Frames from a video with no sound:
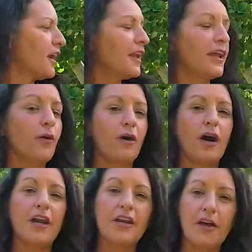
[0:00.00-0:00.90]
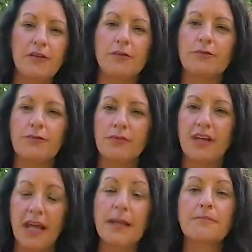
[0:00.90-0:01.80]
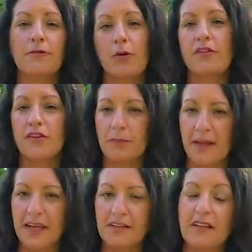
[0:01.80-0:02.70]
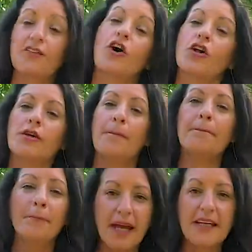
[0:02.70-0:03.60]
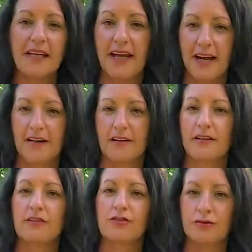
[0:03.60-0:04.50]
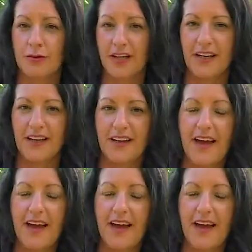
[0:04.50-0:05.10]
Now, another name for this plant is called maidenhair tree,